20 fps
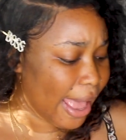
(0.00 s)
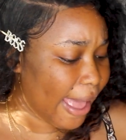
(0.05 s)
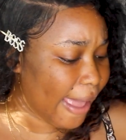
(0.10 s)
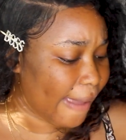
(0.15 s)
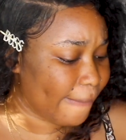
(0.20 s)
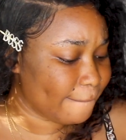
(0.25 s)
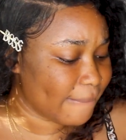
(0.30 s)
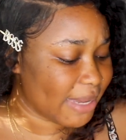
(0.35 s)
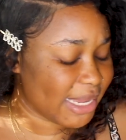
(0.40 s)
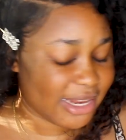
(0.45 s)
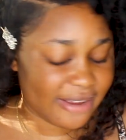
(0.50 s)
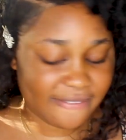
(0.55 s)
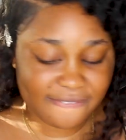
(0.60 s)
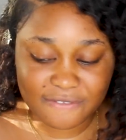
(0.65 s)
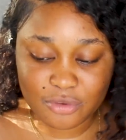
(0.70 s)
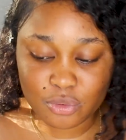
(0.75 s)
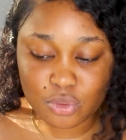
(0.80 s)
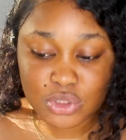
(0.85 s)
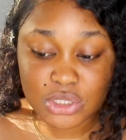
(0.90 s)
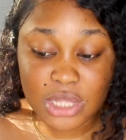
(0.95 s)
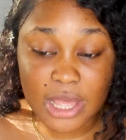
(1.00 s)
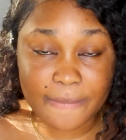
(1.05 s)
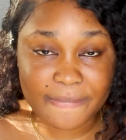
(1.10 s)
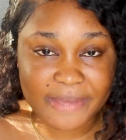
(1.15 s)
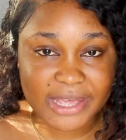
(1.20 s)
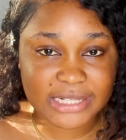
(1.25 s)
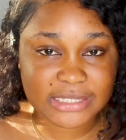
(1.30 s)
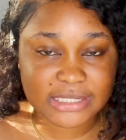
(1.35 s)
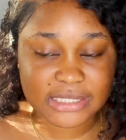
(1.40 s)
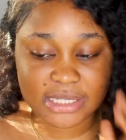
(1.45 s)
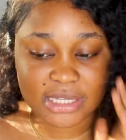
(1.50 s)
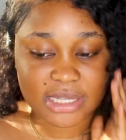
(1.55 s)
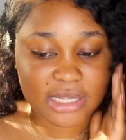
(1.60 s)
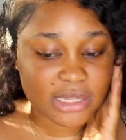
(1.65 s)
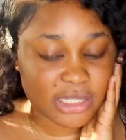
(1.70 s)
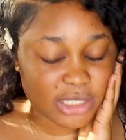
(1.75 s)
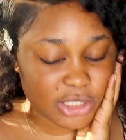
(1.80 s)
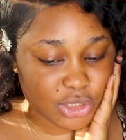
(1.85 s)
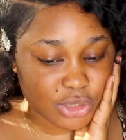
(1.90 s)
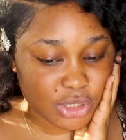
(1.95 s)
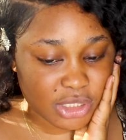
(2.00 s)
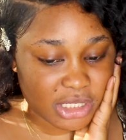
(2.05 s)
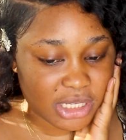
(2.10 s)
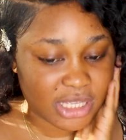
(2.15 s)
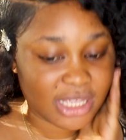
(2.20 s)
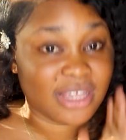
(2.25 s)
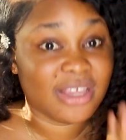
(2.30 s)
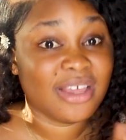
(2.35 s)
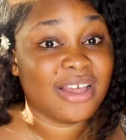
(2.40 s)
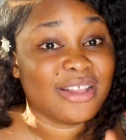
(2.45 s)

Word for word: I mean, it feels amazing, literally.